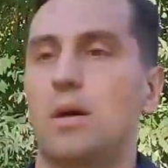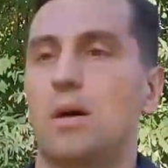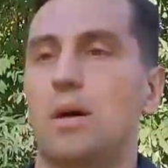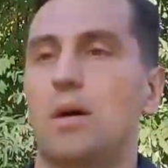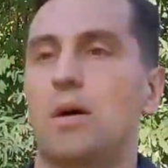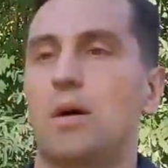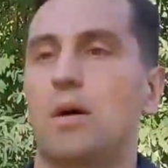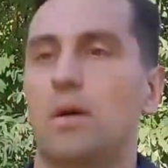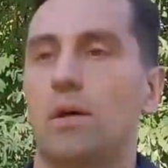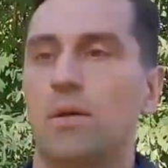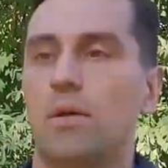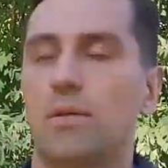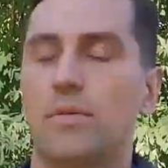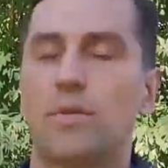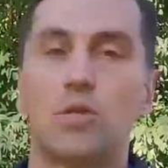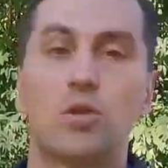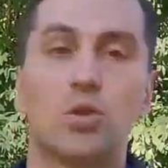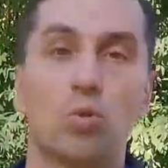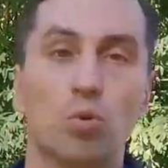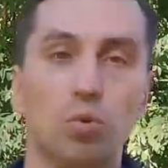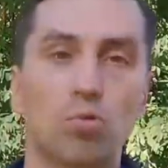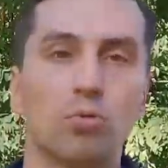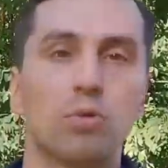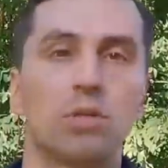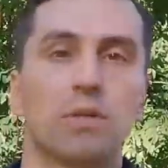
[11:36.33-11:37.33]
uh, the
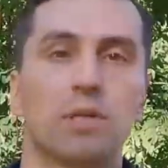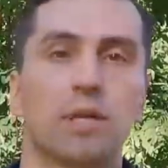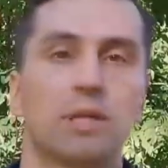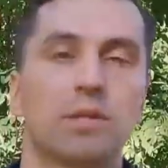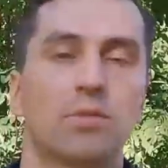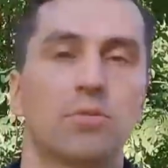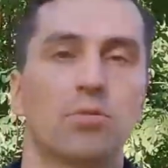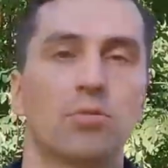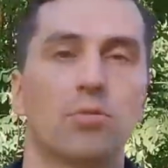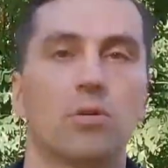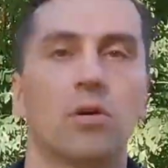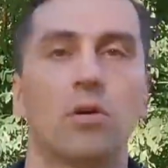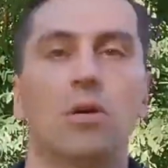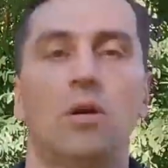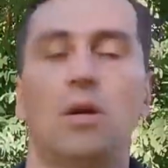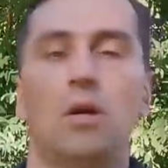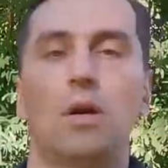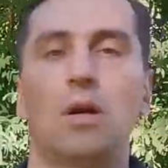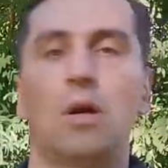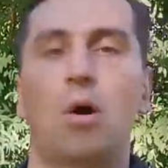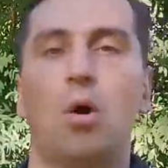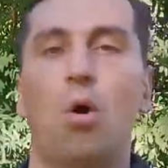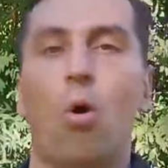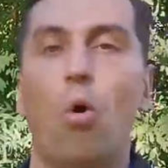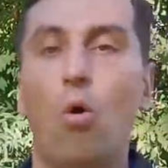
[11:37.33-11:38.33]
tools that you are
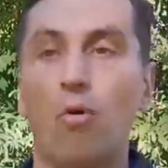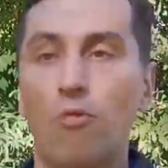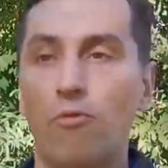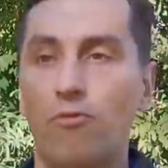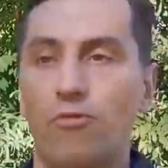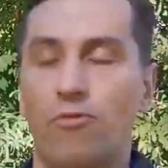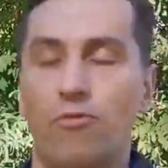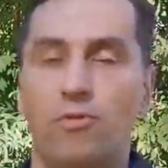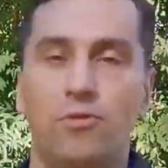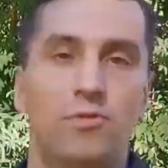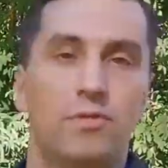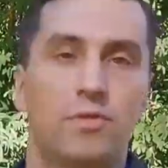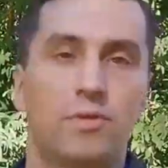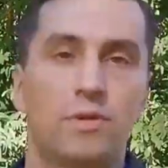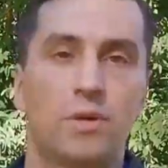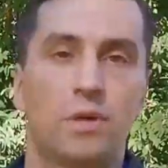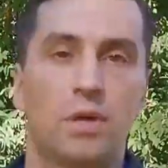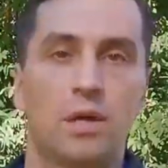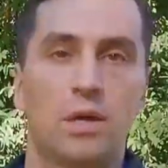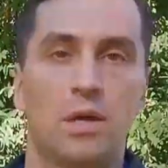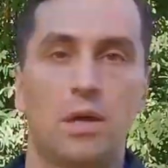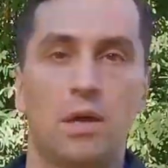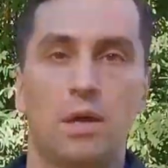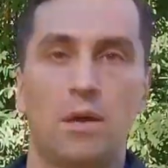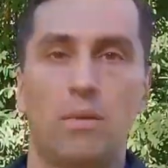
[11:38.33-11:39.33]
offered
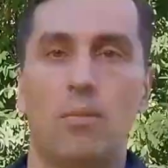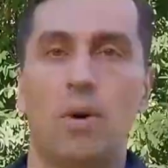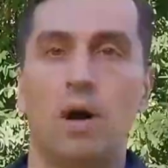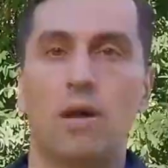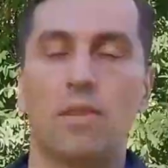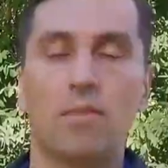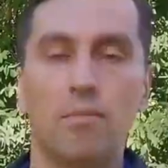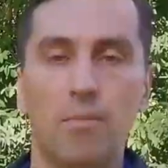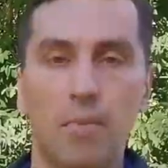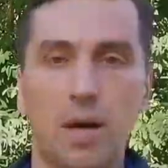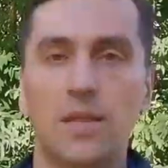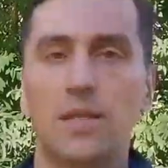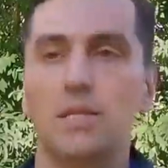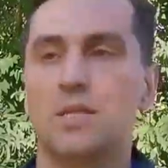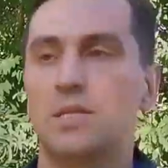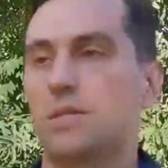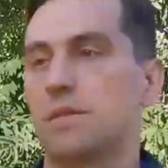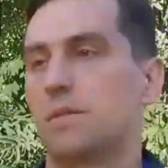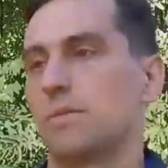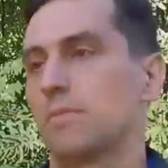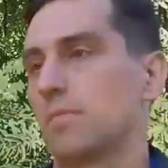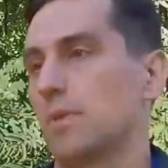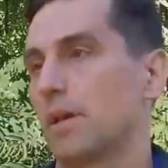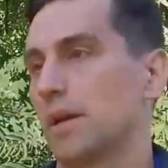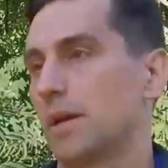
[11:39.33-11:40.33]
by the
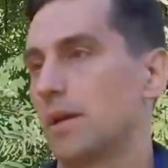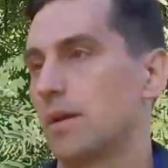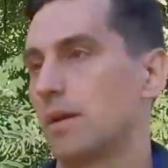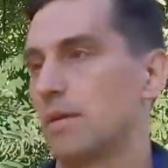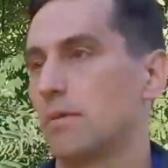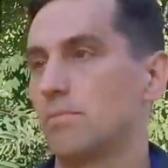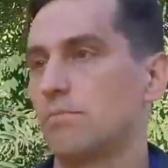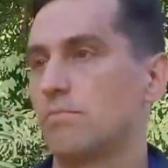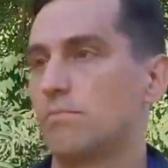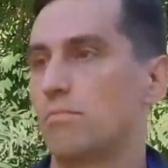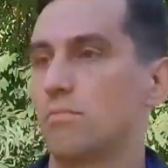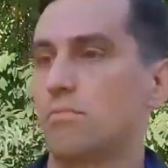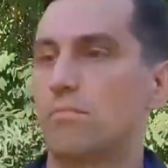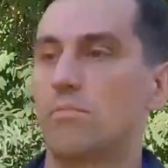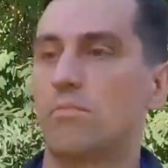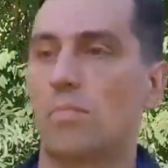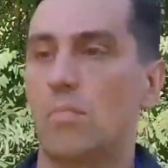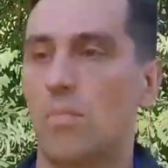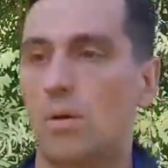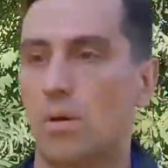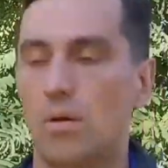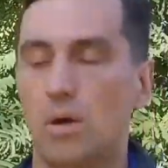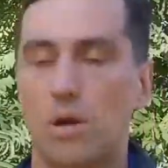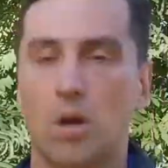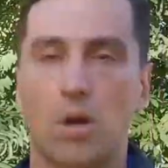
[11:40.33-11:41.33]
medicine like
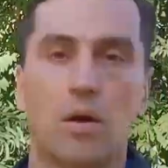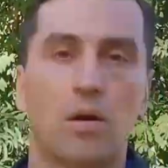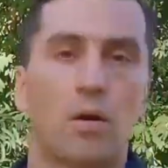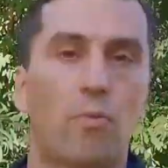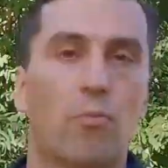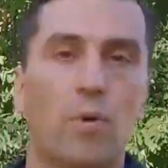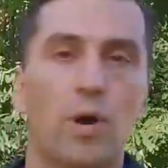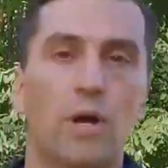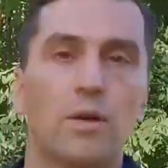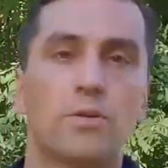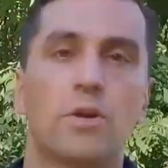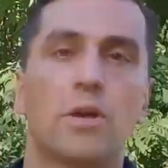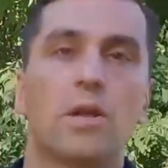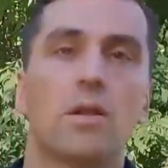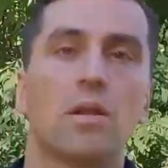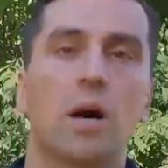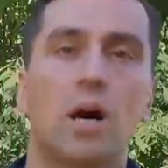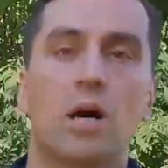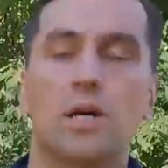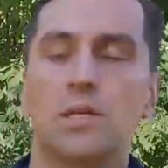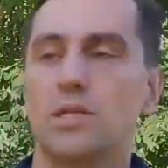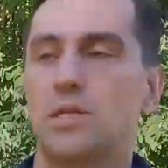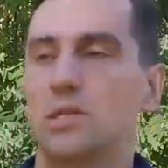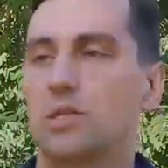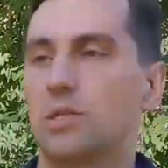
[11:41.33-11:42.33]
wearing
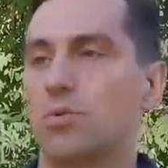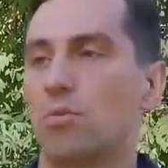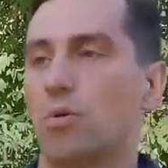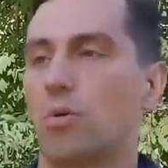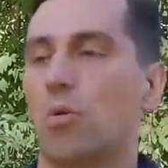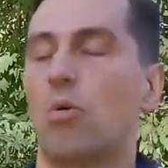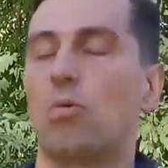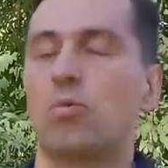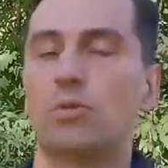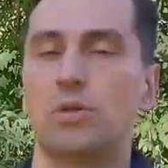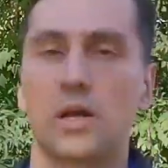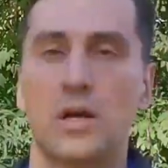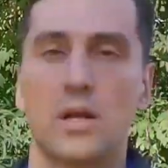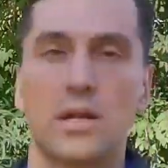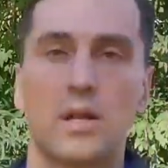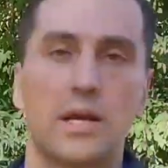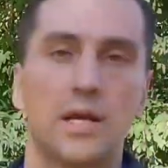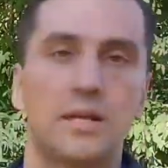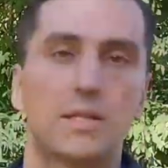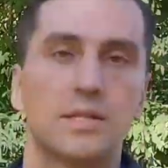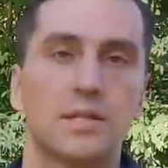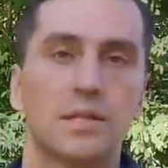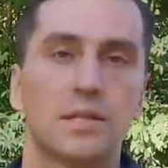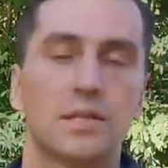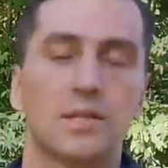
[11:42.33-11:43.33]
glasses or contact
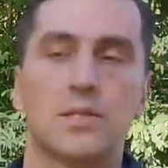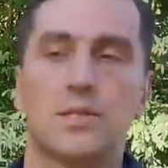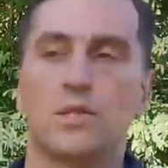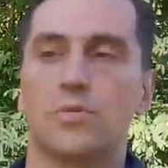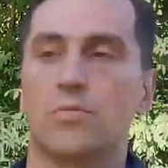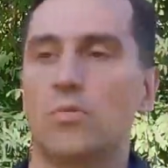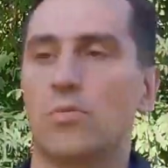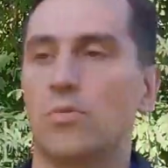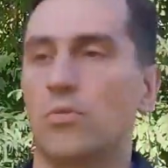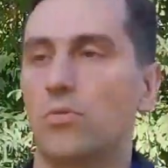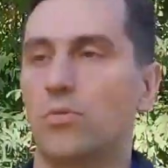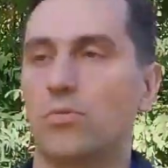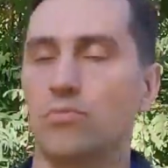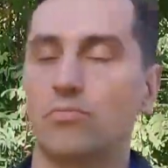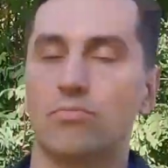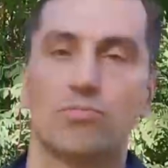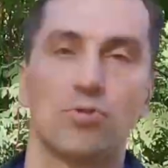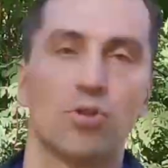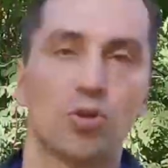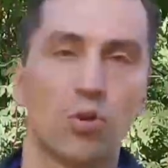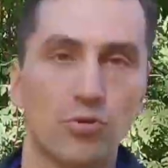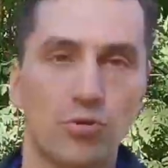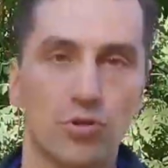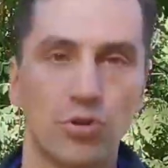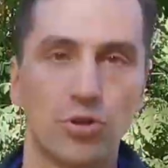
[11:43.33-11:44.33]
lenses or
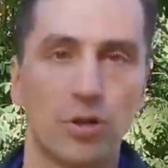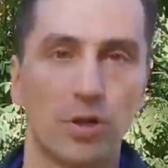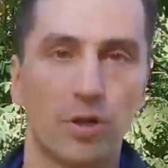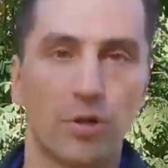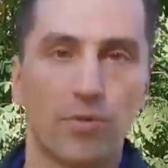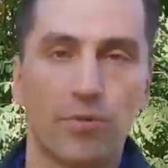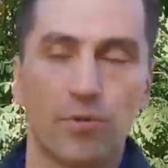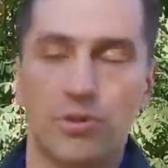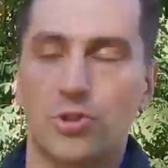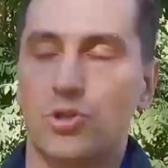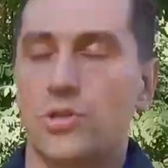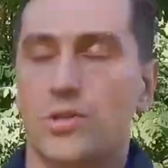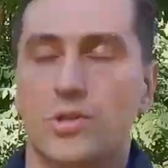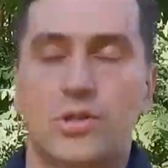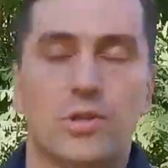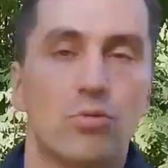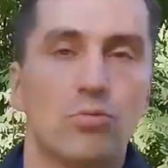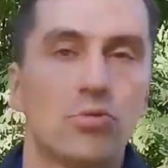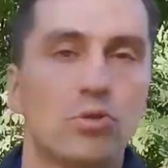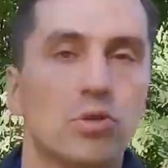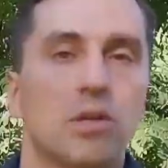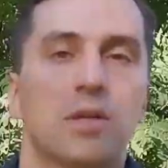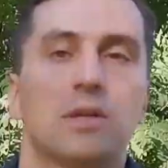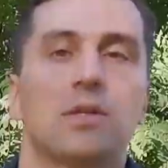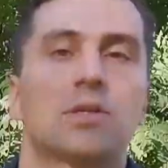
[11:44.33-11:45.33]
surgery which is
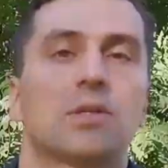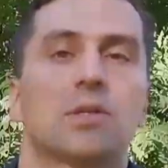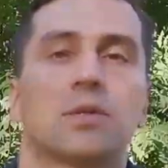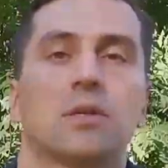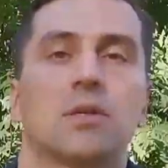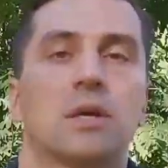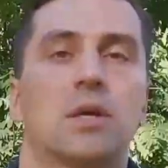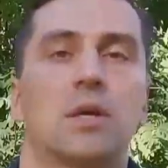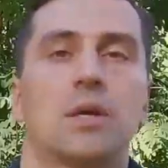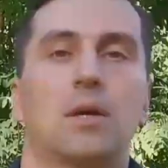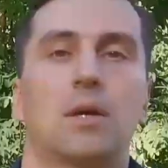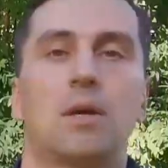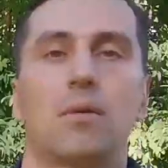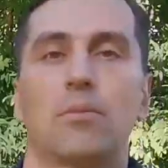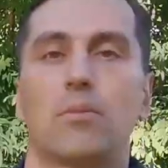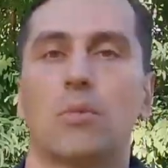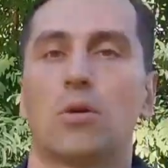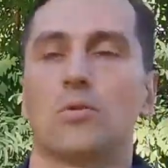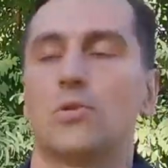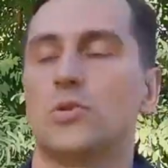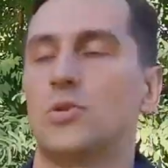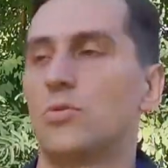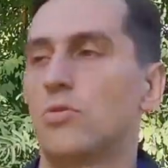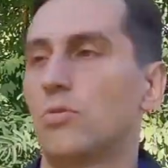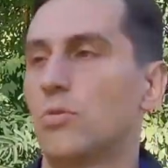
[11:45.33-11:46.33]
useless
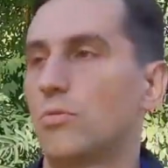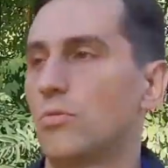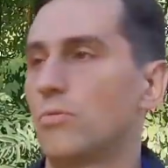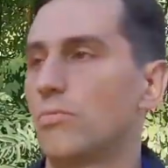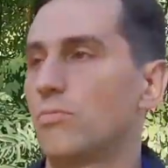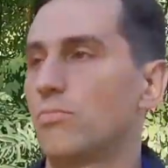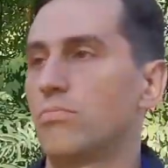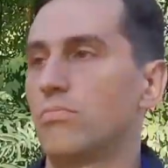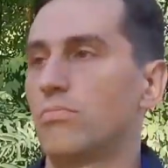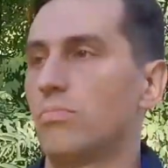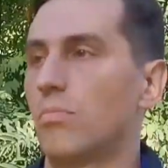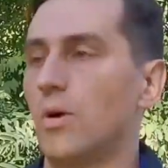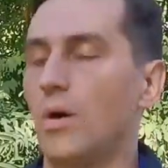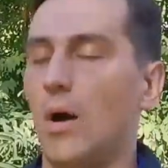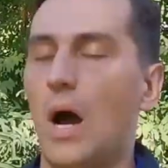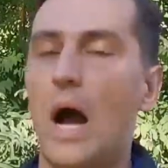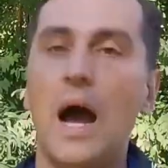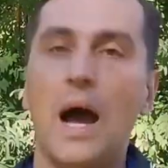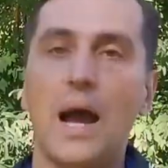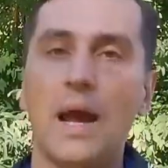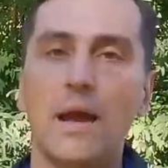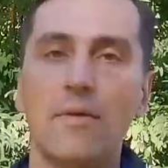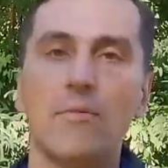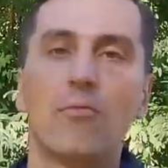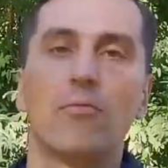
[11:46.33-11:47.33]
because your
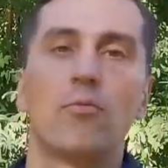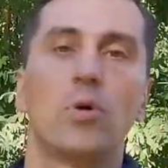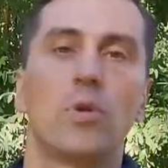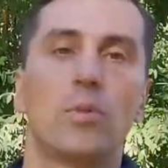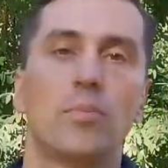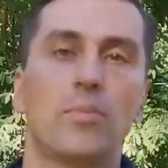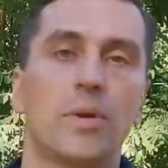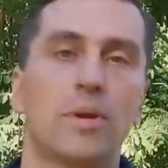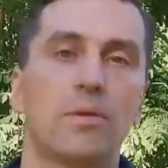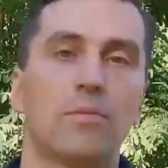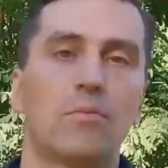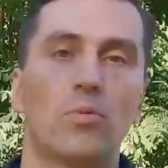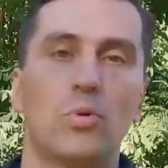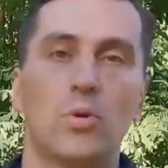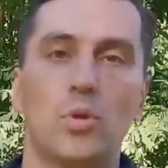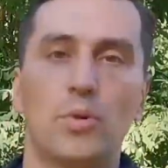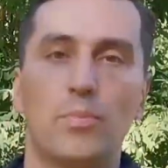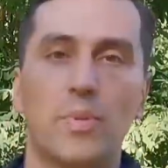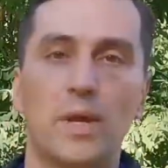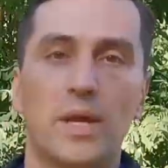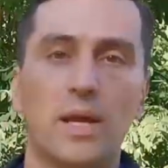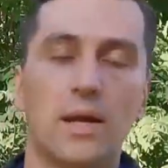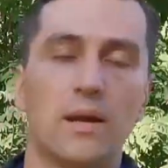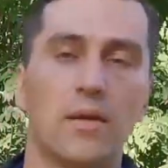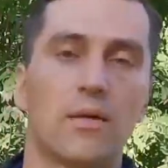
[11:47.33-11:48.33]
eye will be will
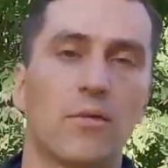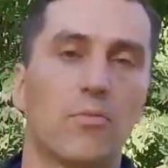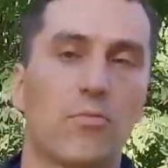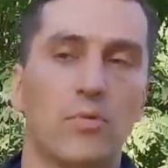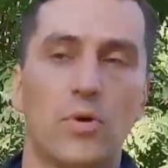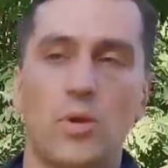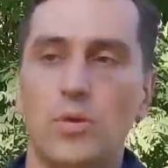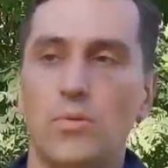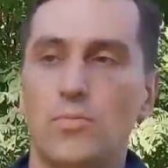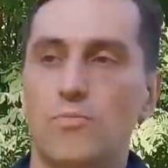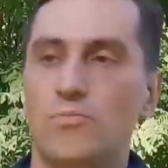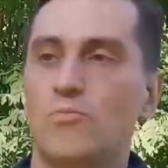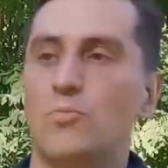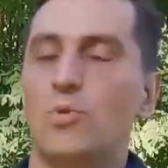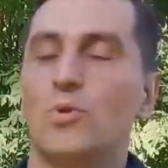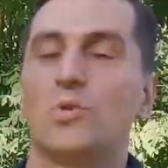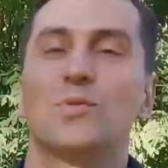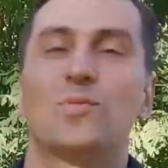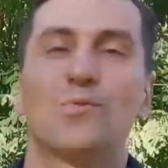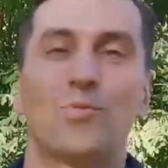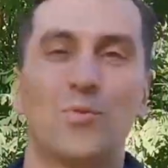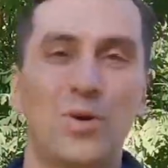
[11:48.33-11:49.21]
be will will